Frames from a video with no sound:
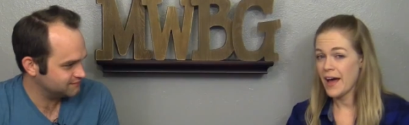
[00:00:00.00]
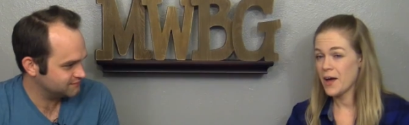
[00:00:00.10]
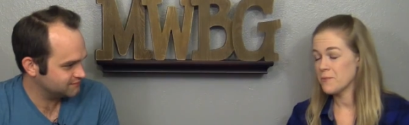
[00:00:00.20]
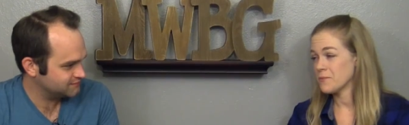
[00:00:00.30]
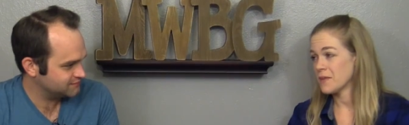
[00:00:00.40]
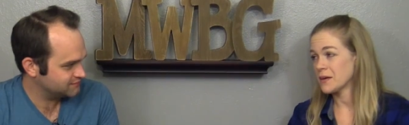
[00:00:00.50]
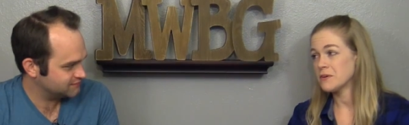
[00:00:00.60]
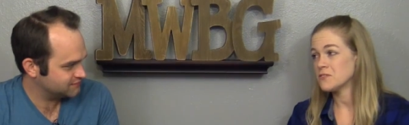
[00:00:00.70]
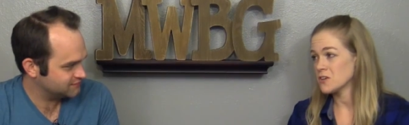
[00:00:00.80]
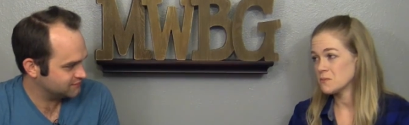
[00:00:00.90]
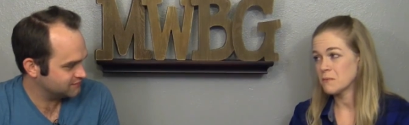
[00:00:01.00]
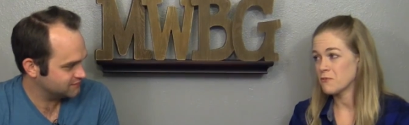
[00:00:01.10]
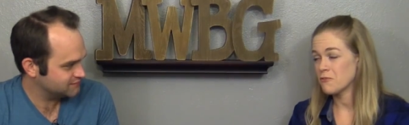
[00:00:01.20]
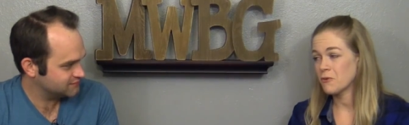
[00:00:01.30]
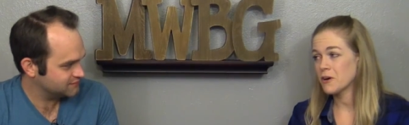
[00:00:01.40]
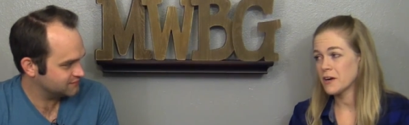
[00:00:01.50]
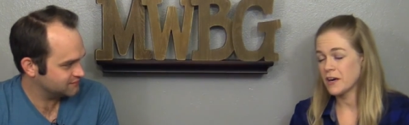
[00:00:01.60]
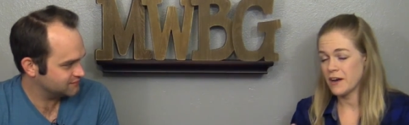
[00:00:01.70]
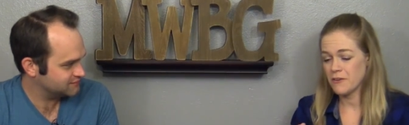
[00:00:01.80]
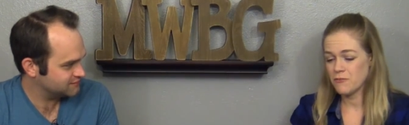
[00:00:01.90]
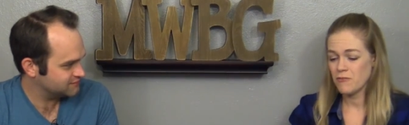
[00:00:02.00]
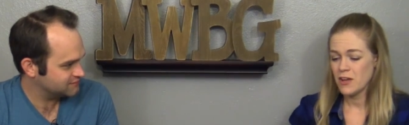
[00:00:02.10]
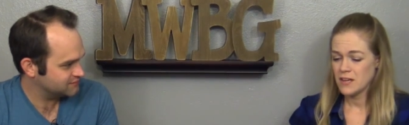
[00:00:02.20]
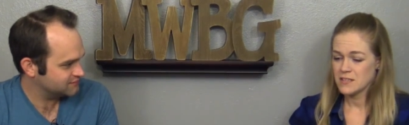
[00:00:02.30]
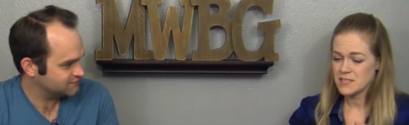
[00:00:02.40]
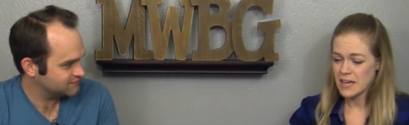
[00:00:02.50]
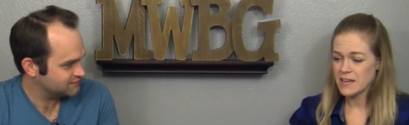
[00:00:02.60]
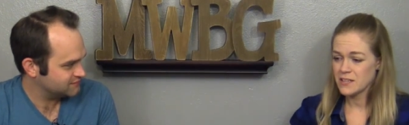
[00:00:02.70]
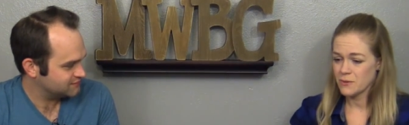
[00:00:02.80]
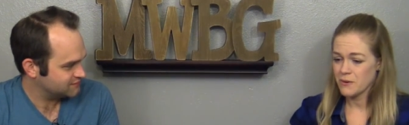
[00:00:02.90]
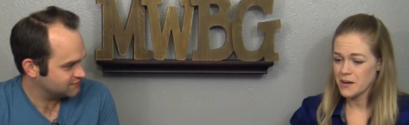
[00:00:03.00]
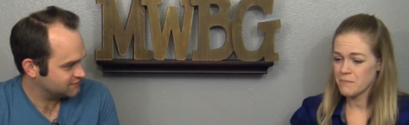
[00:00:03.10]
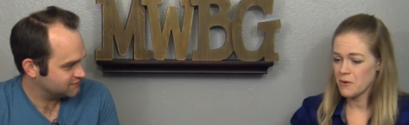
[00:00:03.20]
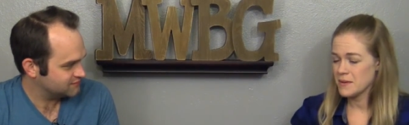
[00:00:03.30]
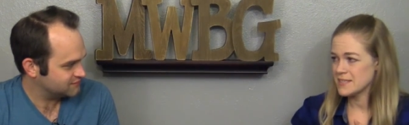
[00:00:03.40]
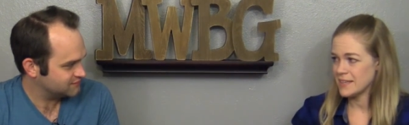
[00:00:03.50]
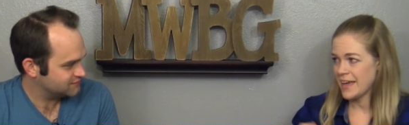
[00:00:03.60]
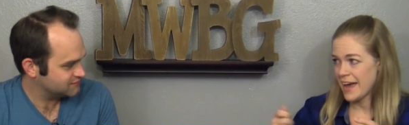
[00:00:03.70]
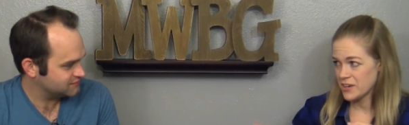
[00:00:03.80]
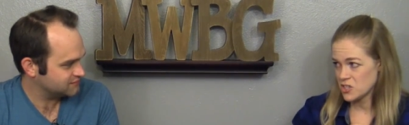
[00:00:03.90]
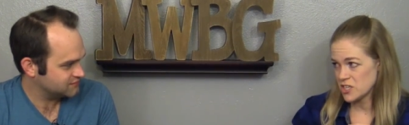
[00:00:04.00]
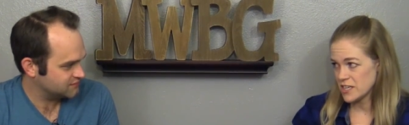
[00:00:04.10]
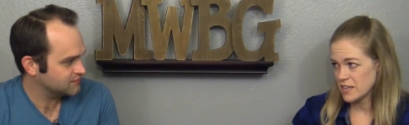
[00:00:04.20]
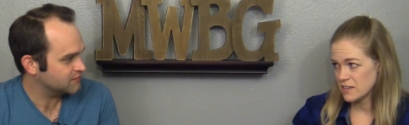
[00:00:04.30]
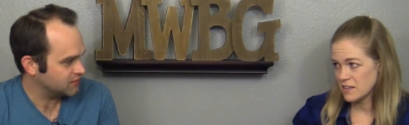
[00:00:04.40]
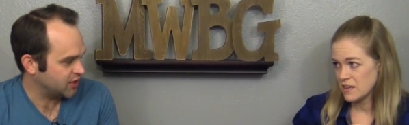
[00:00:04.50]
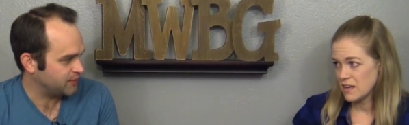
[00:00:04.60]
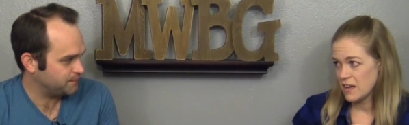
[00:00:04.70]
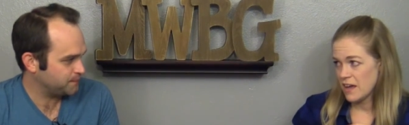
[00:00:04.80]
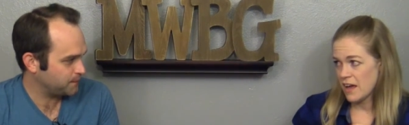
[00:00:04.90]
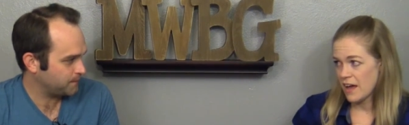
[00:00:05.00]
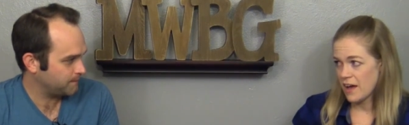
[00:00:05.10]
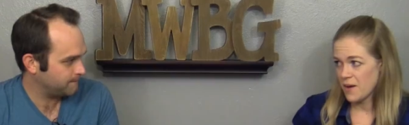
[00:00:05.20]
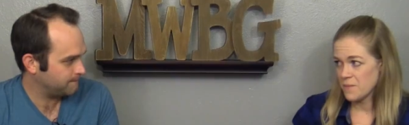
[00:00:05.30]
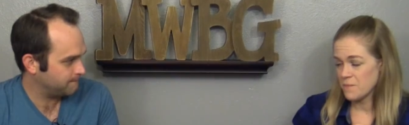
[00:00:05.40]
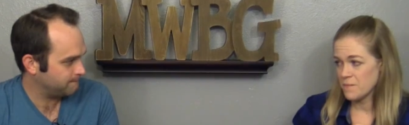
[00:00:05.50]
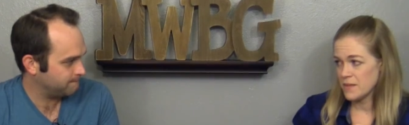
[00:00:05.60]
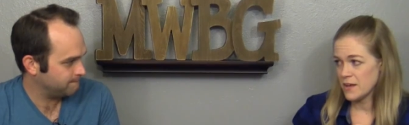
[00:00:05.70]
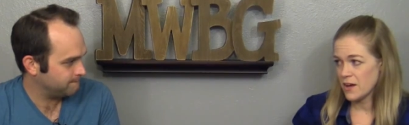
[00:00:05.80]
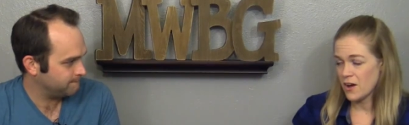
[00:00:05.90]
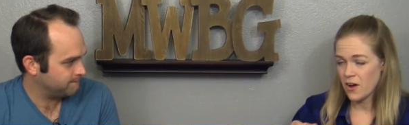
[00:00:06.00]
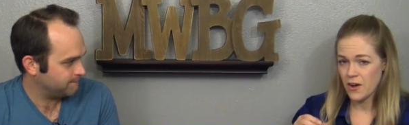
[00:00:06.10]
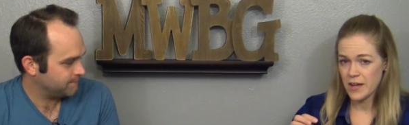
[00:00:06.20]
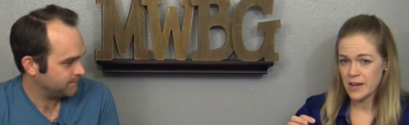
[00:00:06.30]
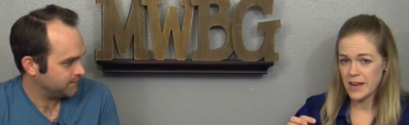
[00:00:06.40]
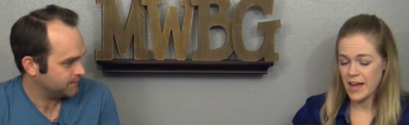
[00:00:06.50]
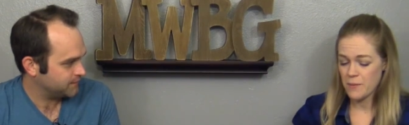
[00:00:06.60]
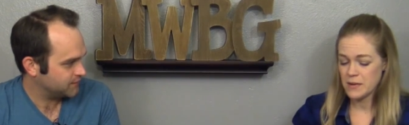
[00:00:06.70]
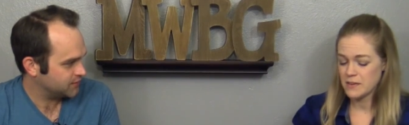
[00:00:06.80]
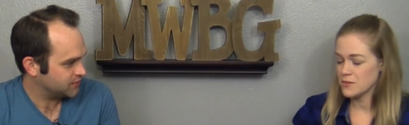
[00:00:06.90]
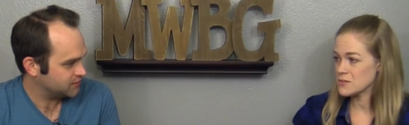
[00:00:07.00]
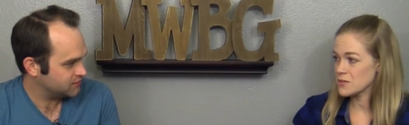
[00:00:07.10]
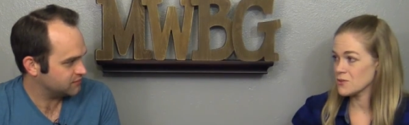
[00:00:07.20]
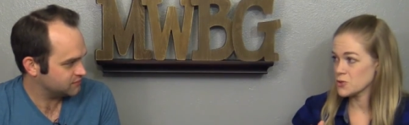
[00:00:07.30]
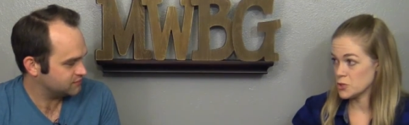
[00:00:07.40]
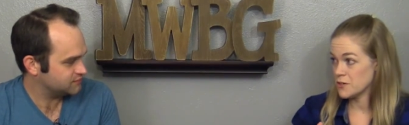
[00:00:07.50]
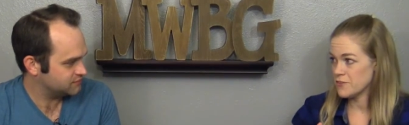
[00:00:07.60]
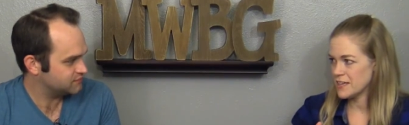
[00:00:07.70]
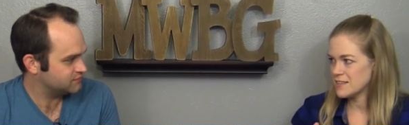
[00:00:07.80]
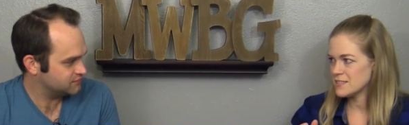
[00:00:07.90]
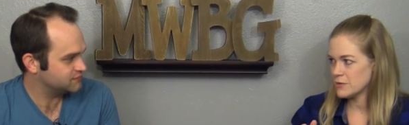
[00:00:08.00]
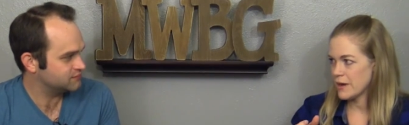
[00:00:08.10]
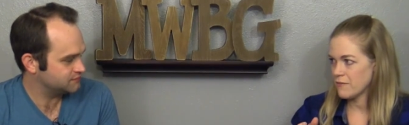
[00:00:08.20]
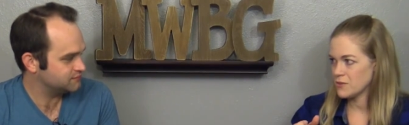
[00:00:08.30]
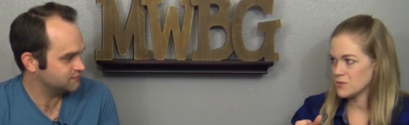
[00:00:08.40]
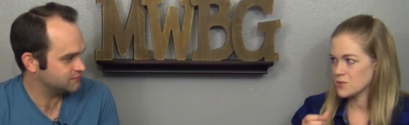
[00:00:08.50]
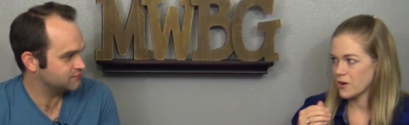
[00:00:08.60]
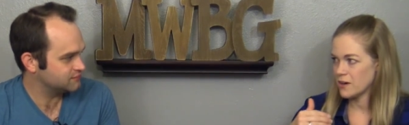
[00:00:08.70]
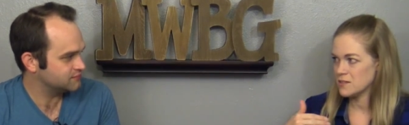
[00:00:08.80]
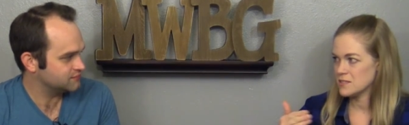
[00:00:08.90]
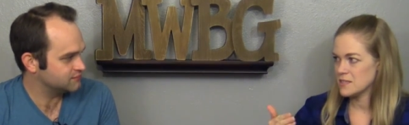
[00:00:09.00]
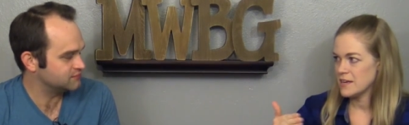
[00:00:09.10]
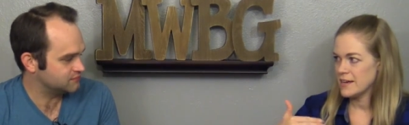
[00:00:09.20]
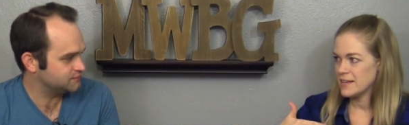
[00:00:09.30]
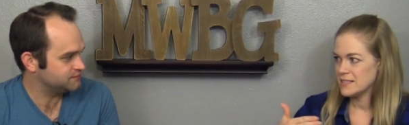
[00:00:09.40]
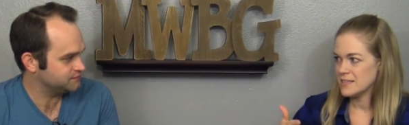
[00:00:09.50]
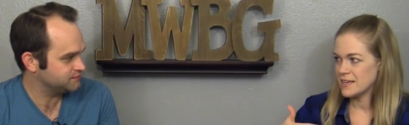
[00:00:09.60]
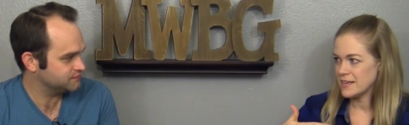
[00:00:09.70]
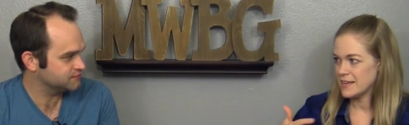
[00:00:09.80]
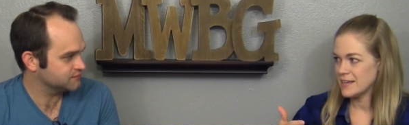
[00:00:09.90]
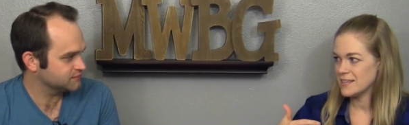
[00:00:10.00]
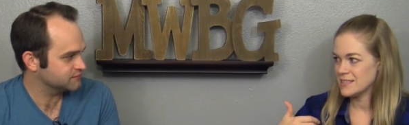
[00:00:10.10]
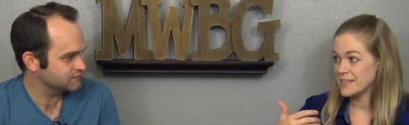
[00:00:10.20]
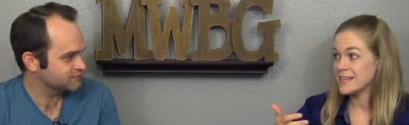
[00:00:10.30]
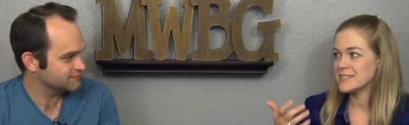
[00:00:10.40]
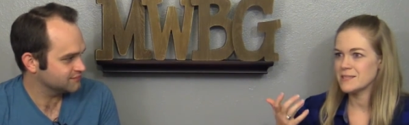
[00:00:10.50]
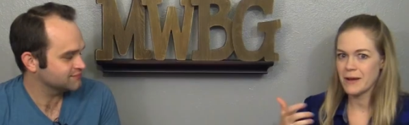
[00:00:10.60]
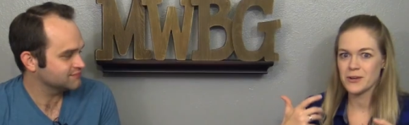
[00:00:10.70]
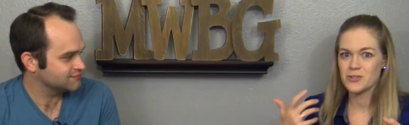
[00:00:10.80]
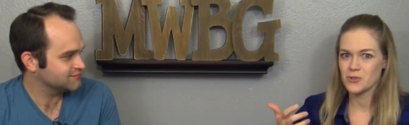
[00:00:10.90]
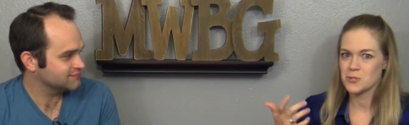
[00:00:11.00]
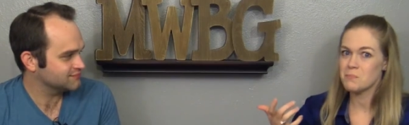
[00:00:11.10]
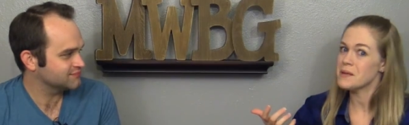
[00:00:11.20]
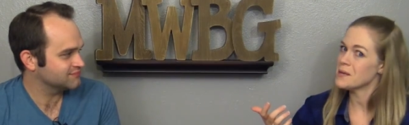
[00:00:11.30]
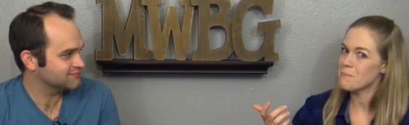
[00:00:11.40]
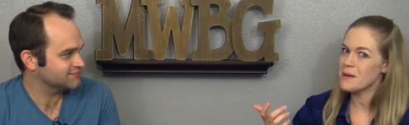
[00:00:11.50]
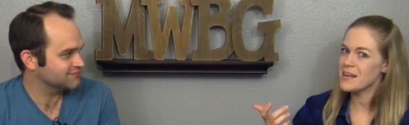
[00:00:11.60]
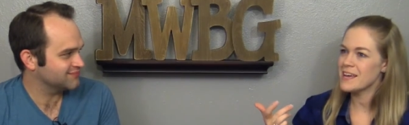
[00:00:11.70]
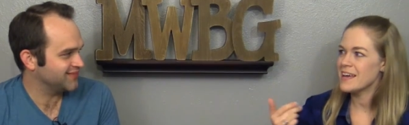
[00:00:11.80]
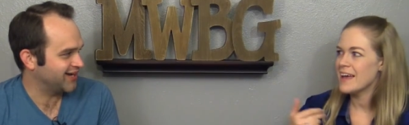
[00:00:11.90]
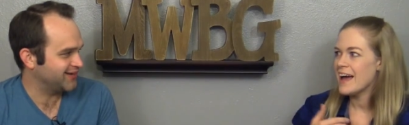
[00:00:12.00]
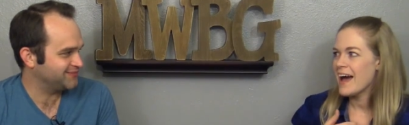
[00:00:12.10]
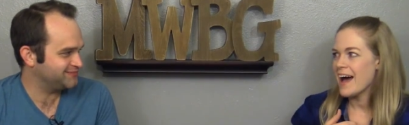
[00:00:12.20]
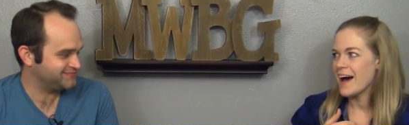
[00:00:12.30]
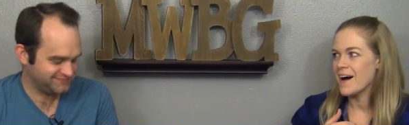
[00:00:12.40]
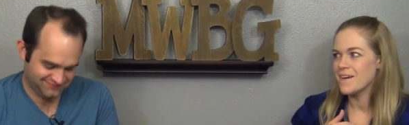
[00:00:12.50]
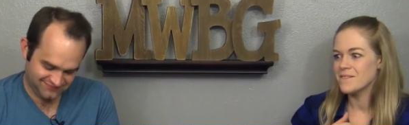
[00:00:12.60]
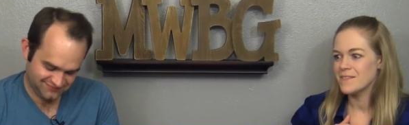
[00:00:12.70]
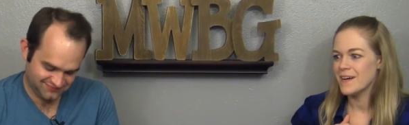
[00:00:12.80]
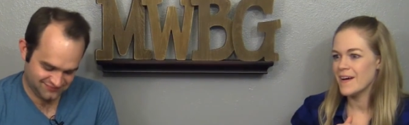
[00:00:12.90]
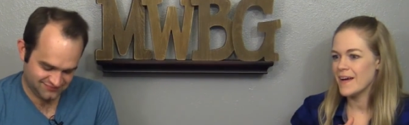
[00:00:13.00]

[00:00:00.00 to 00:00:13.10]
Speaker 1: um, like we've talked about before of deciding the right moment to cash in yeah um, on how many of those little certificates you have on those cards mm-hmm. to to get some extra spending money yeah um,